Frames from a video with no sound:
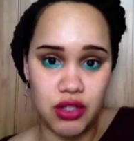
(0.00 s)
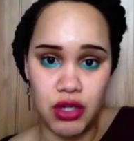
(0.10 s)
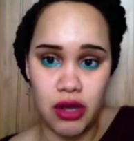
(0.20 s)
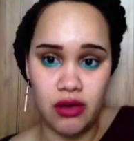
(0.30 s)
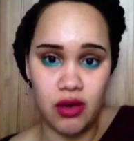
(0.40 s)
you
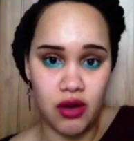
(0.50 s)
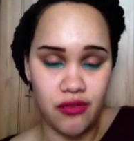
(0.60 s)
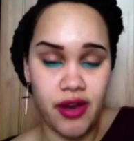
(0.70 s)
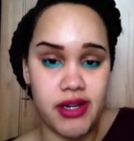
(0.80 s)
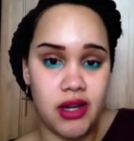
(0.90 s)
know, you're going to
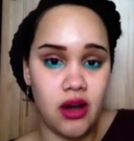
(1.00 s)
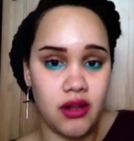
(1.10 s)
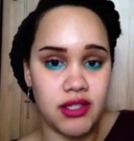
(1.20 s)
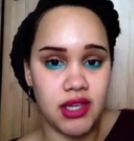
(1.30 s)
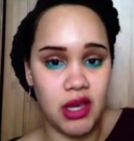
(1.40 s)
find it
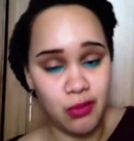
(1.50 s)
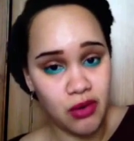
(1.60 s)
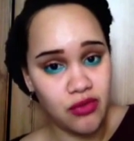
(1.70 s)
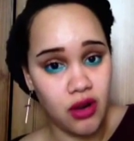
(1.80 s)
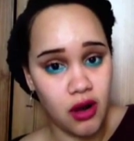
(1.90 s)
hard to keep
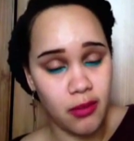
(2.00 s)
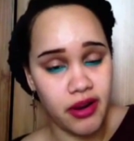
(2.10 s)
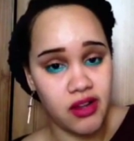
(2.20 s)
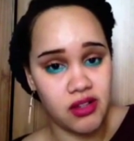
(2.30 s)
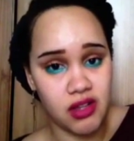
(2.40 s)
up for long
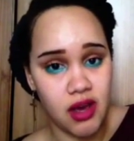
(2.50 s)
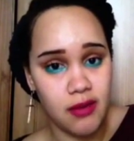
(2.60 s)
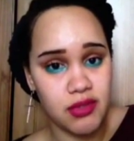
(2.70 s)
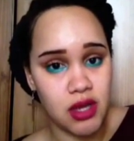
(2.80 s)
periods of time.